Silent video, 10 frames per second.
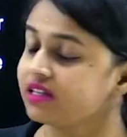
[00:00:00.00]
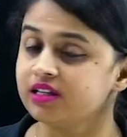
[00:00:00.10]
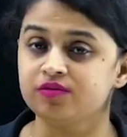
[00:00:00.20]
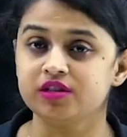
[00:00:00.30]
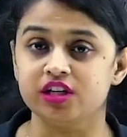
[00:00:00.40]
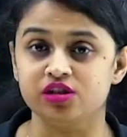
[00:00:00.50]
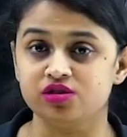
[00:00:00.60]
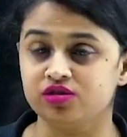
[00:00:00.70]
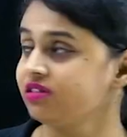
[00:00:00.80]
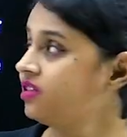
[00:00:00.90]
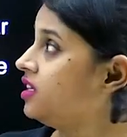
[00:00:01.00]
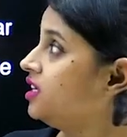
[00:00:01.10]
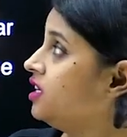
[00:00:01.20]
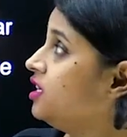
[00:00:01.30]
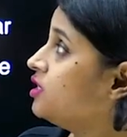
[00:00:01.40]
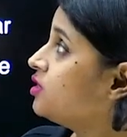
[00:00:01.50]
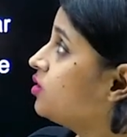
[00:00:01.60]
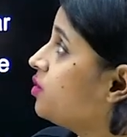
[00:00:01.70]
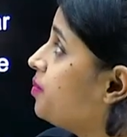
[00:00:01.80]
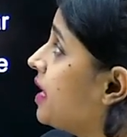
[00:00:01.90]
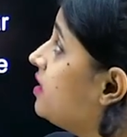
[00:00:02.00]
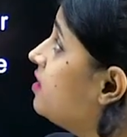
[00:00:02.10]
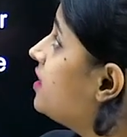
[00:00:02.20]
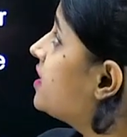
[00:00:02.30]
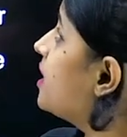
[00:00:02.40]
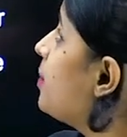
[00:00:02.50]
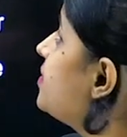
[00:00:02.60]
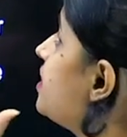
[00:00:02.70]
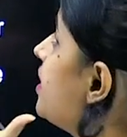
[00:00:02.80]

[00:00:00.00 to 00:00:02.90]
invitation? So the peddler accepted